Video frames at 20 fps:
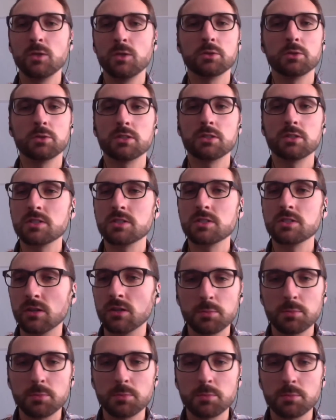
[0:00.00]
there are
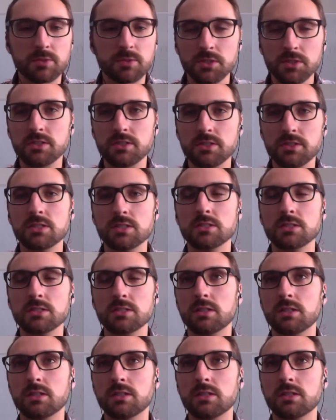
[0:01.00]
startups of all stages,